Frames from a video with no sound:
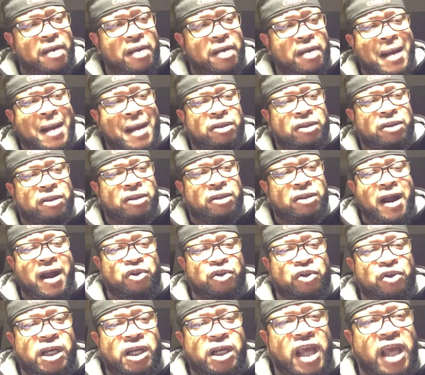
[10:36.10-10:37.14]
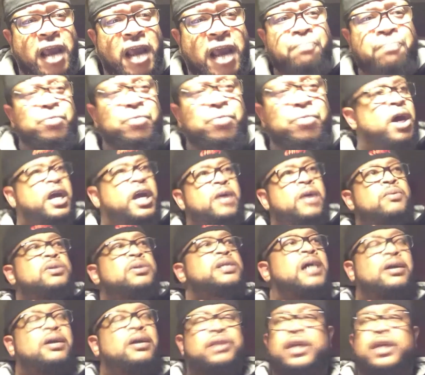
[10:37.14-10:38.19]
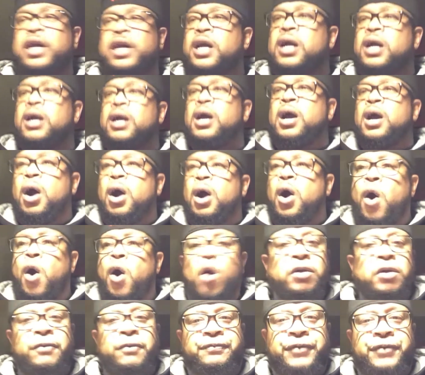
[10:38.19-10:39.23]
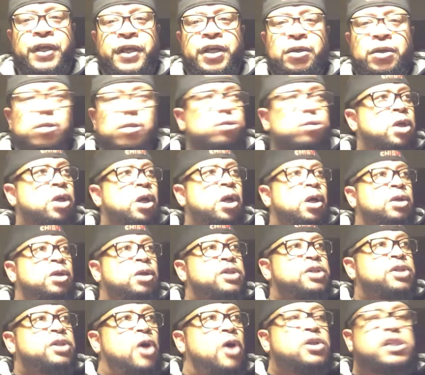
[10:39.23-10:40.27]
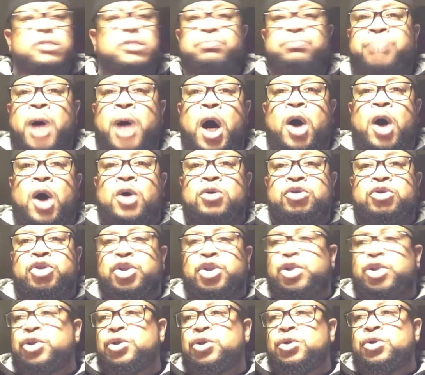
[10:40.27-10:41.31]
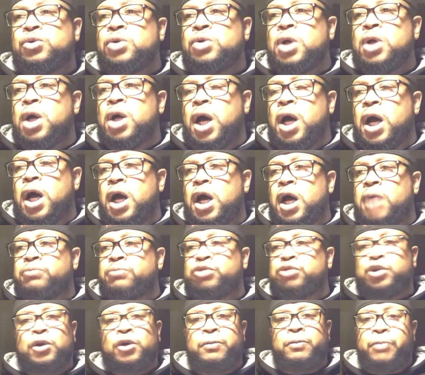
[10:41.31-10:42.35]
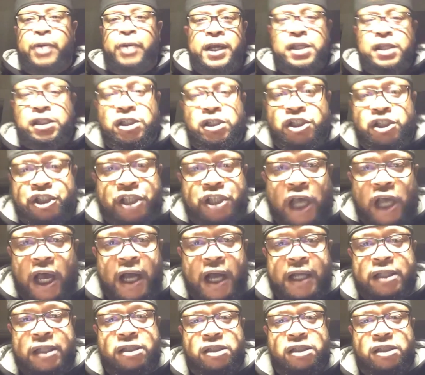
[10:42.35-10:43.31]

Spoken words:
out there after the game? He was out there on the field tossing balls to Drew Brees' sons.